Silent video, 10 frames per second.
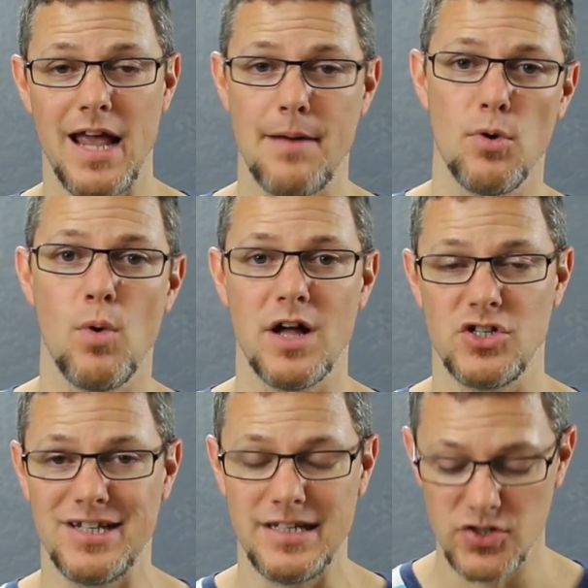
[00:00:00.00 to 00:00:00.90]
the Apple
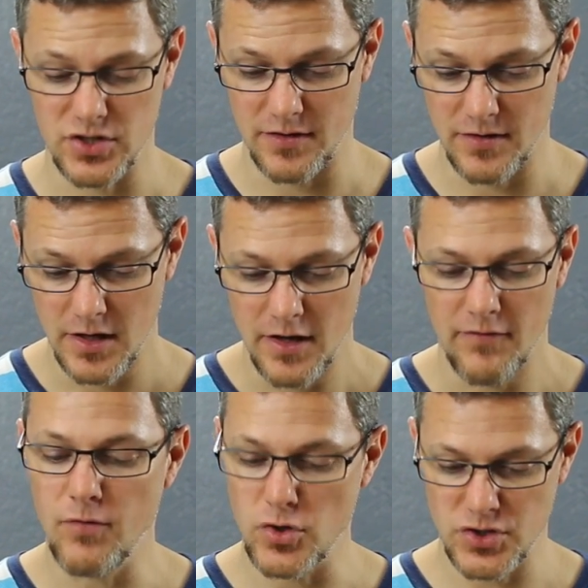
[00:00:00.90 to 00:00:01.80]
Watch Edition
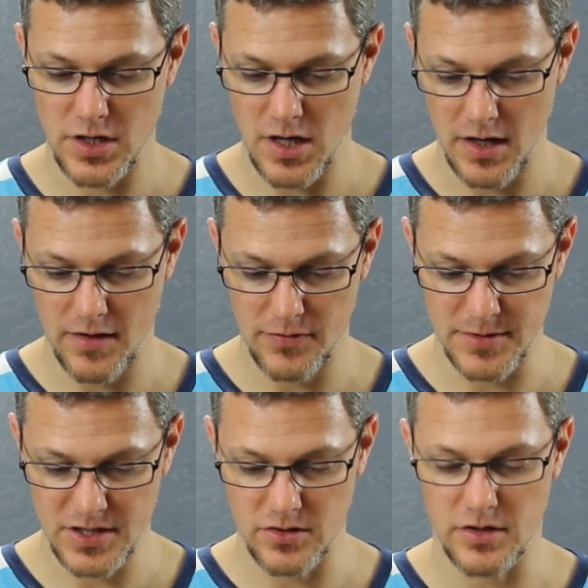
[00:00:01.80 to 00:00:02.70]
version of the
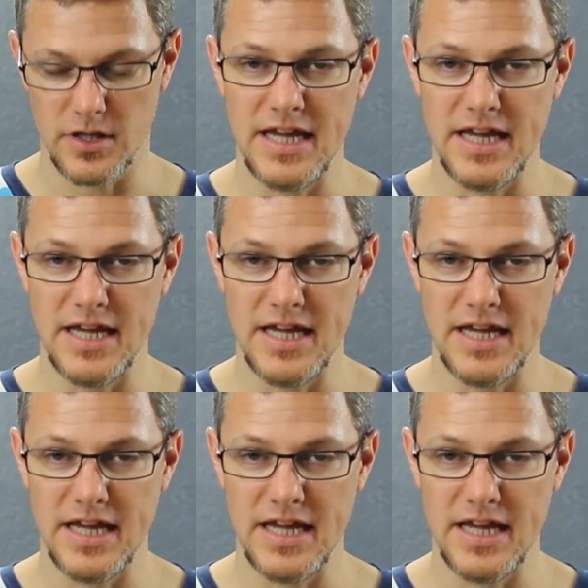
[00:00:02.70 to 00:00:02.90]
material,